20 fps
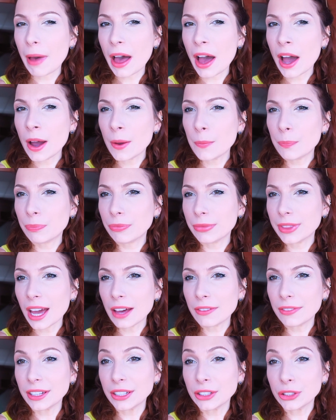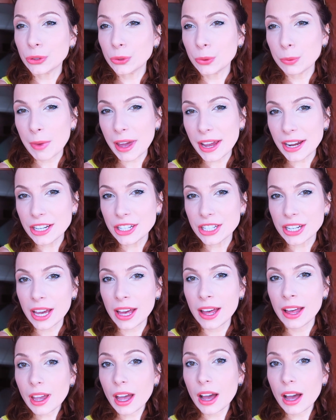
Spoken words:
but nothing too major.